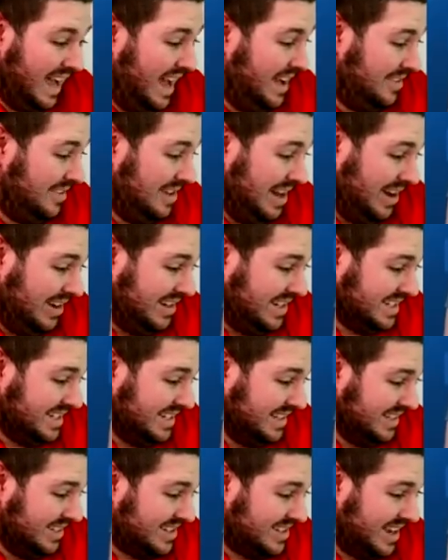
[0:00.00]
I don't know. It
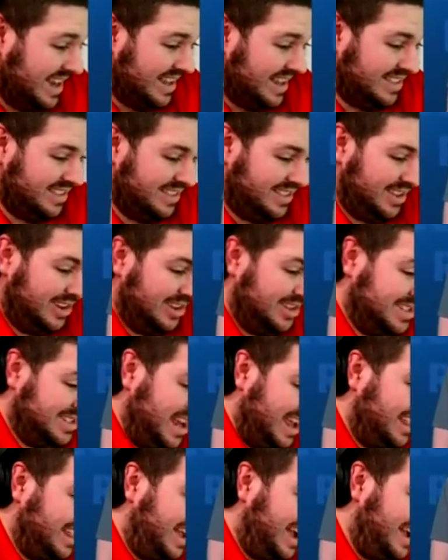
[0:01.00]
doesn't look like
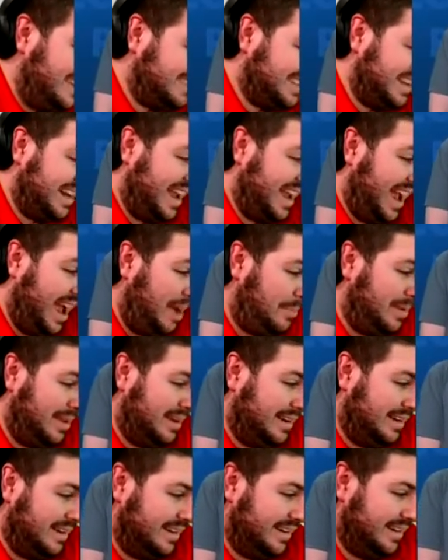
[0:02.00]
Thursday live's going to
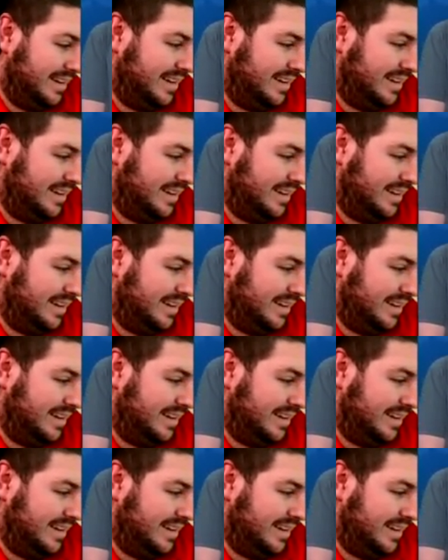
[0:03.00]
happen. It's, it's